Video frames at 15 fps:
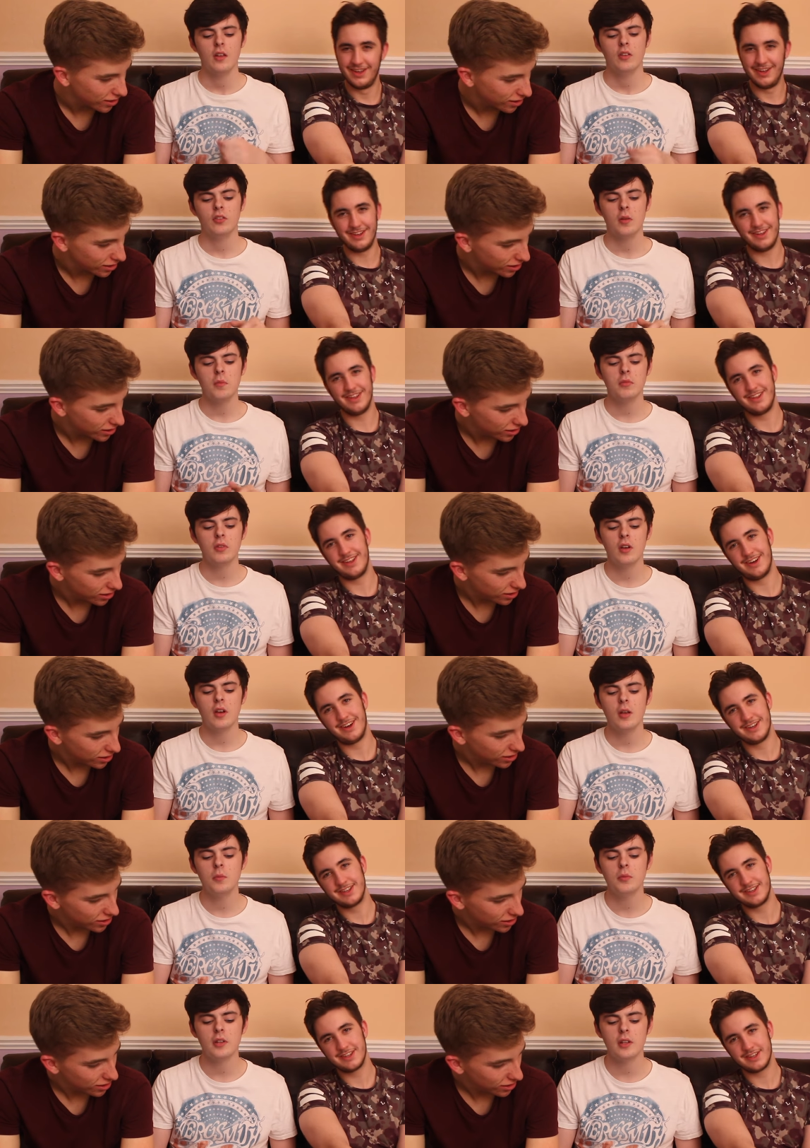
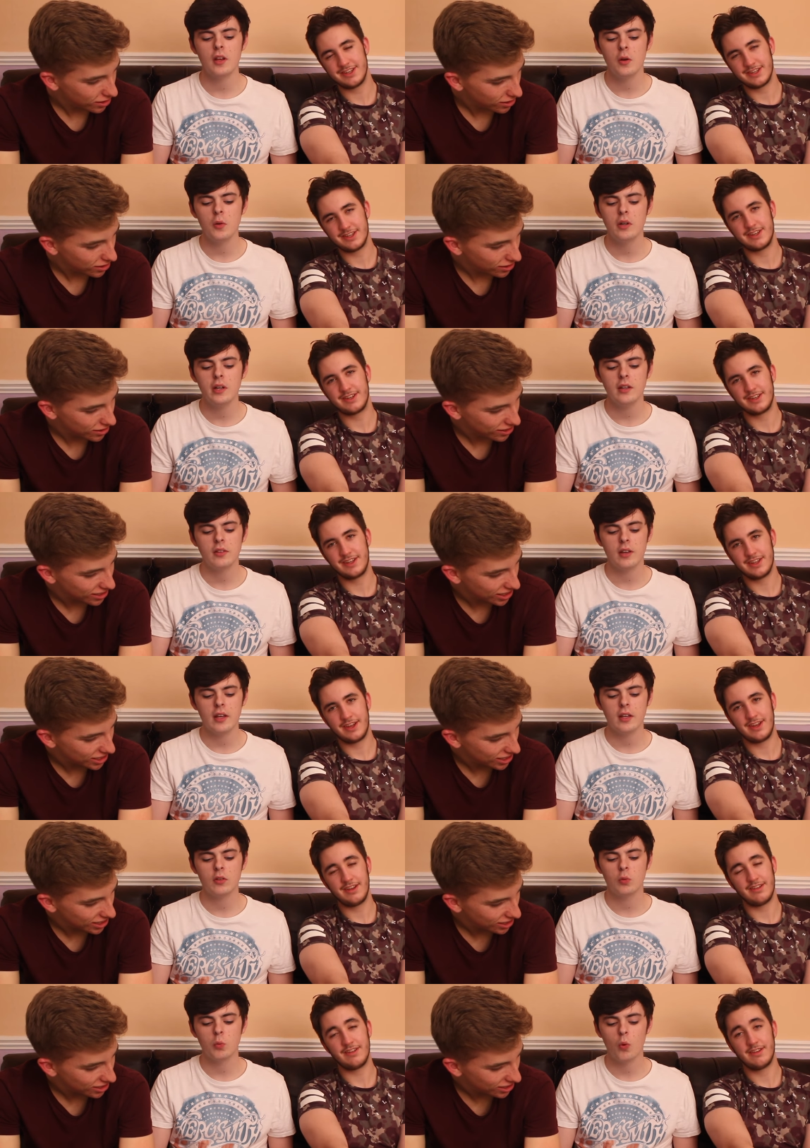Speaker 1: Sometimes it only
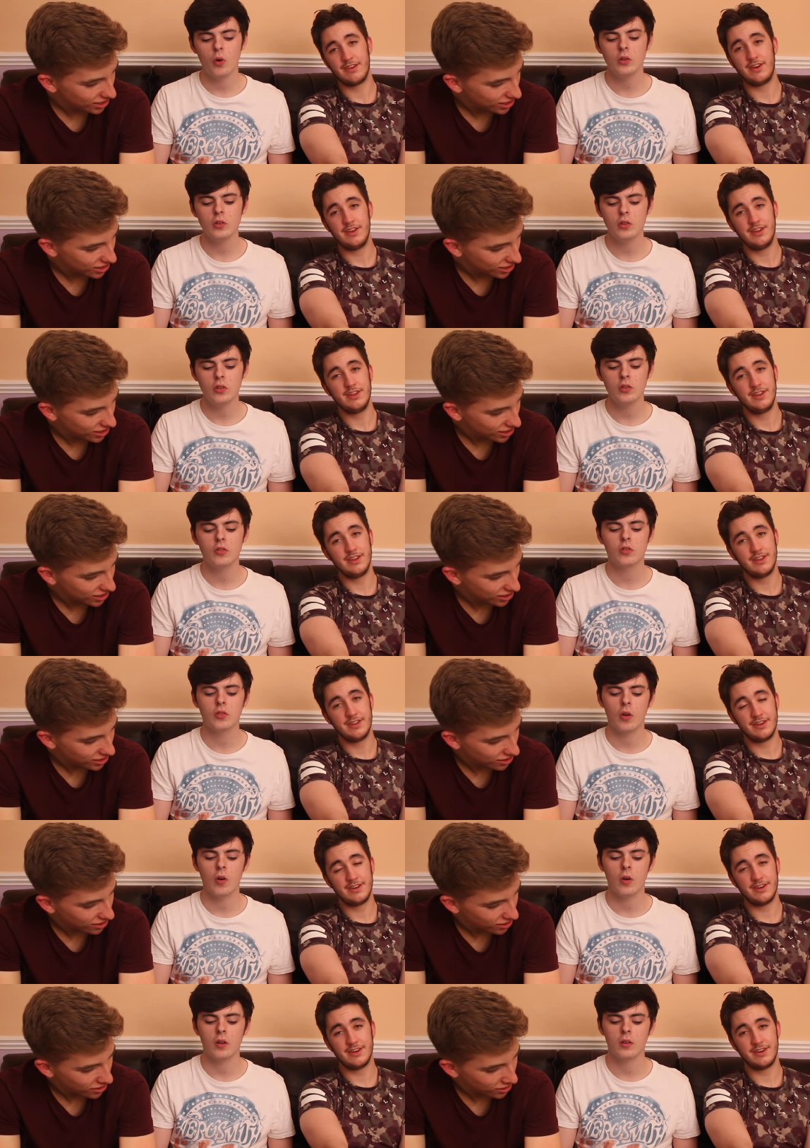takes one good
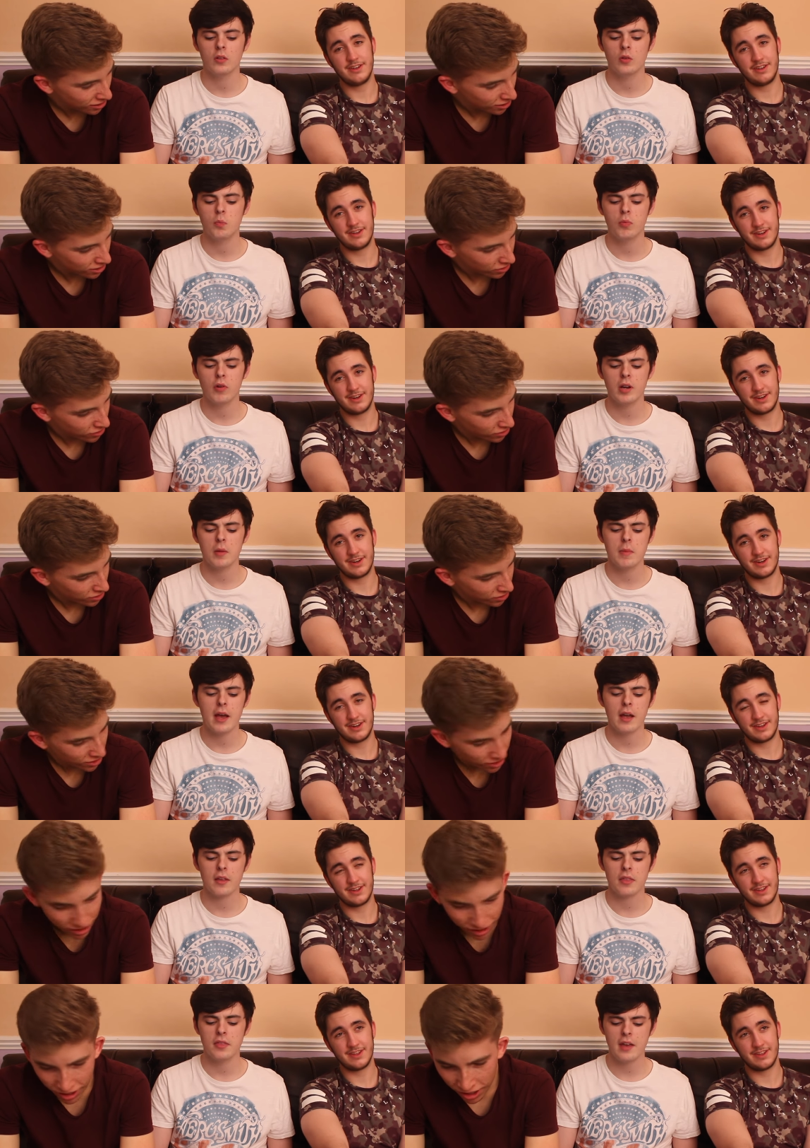song to bring
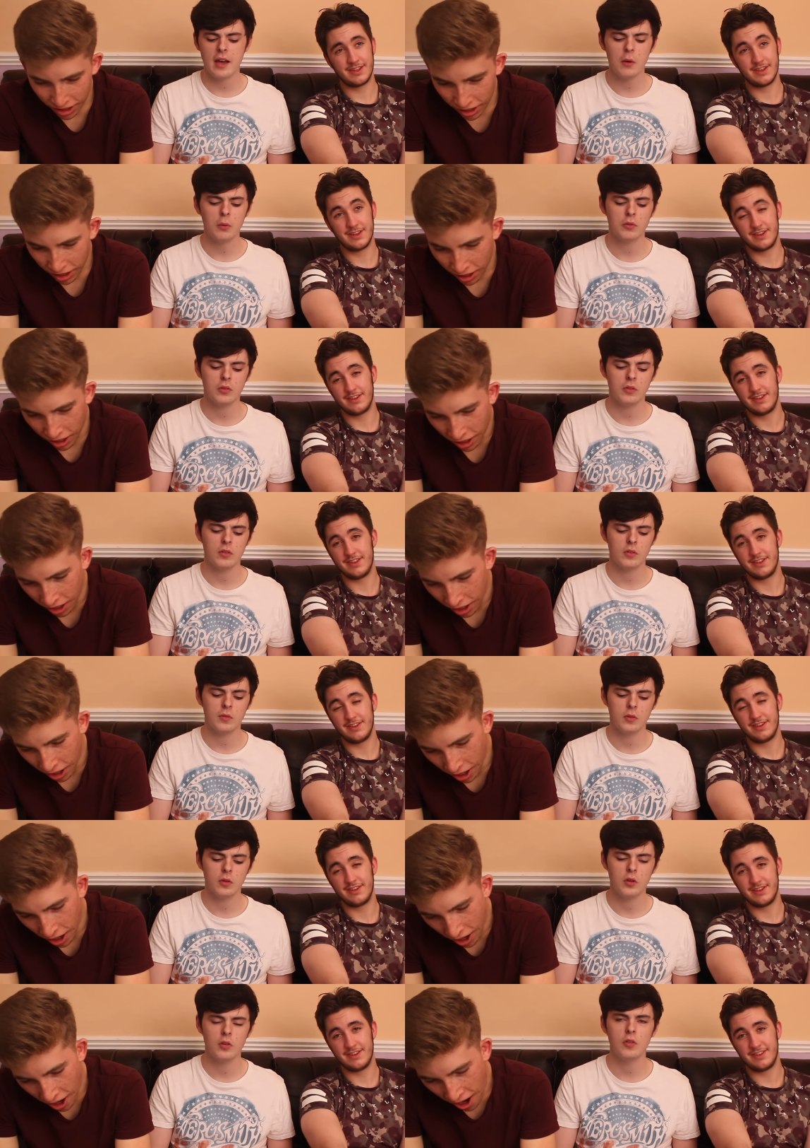back thousands
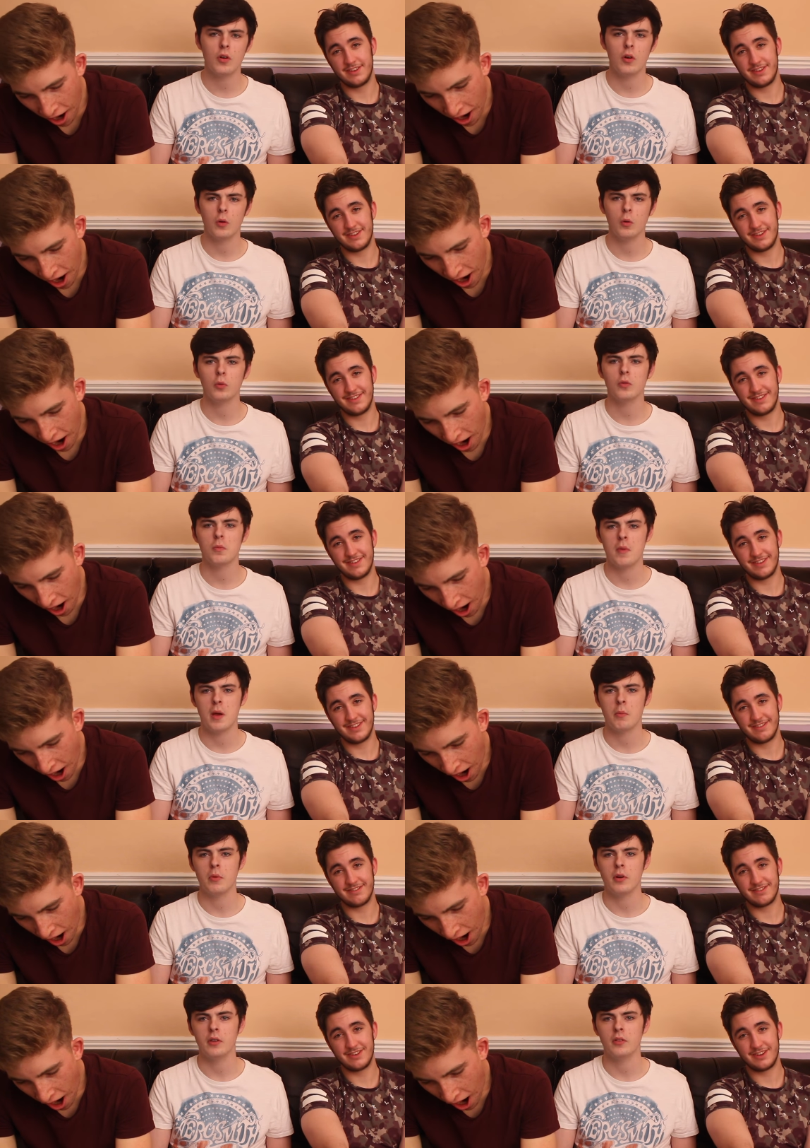of good old
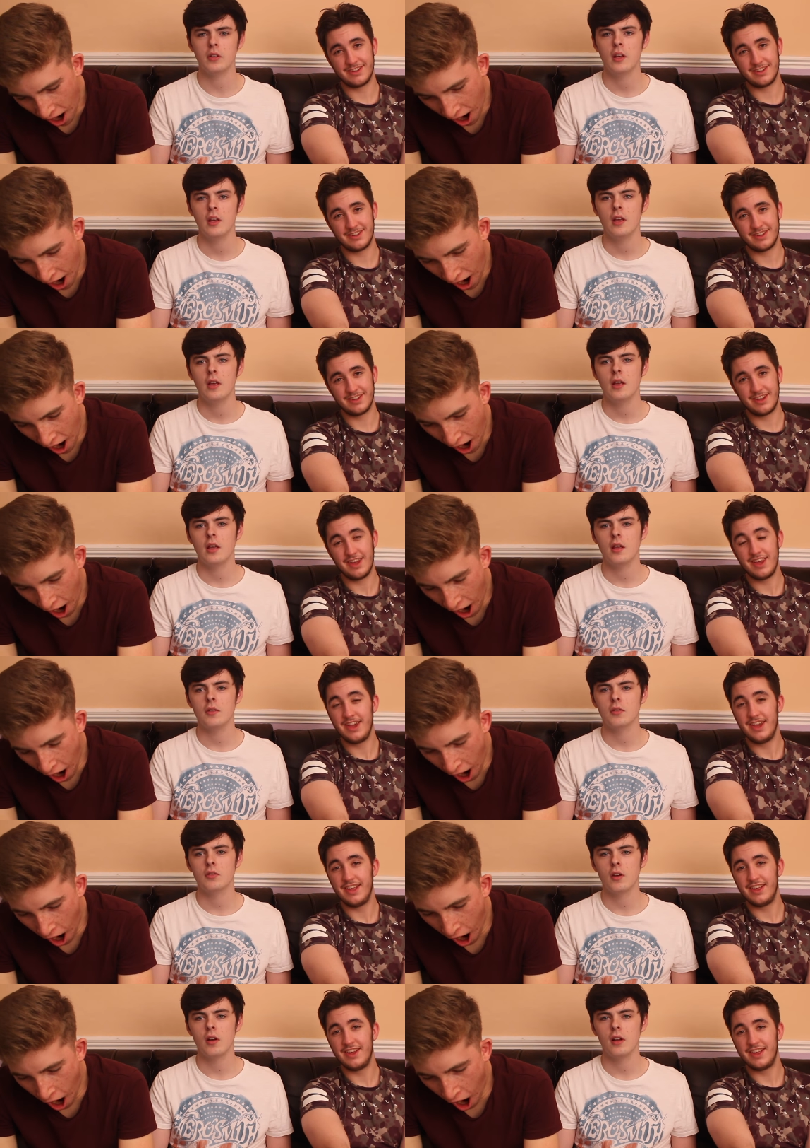memories, in
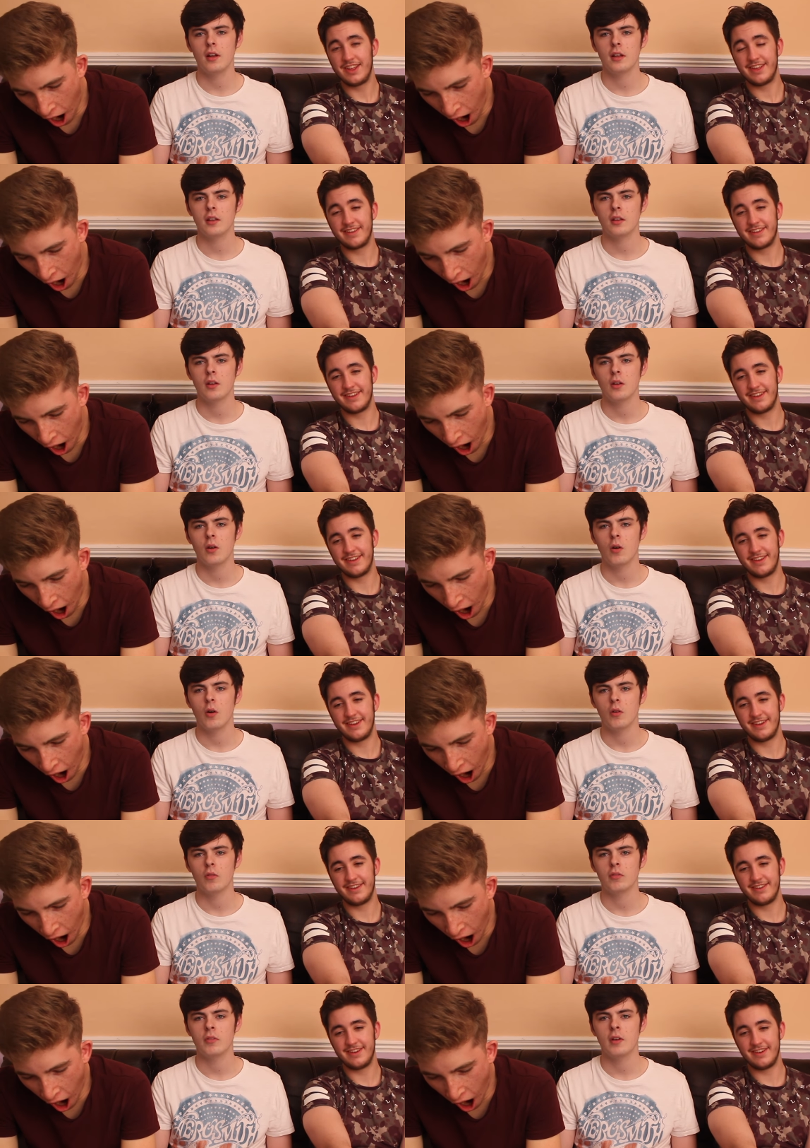the styling
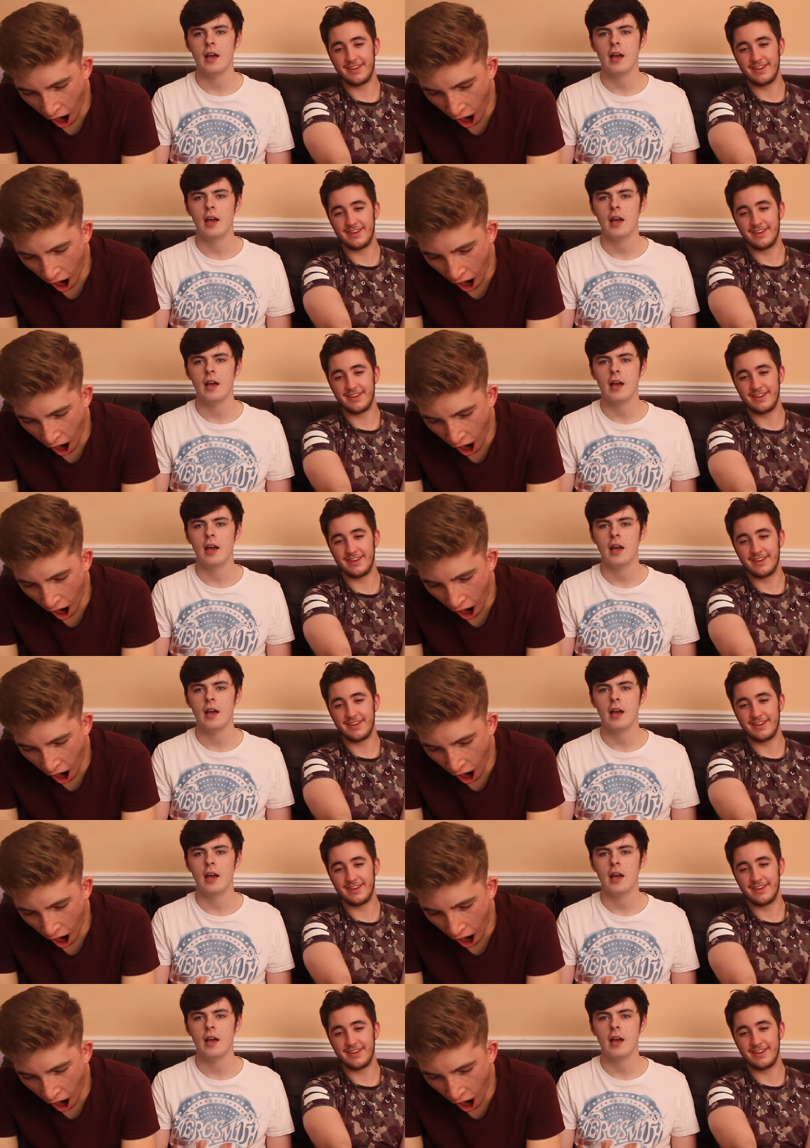of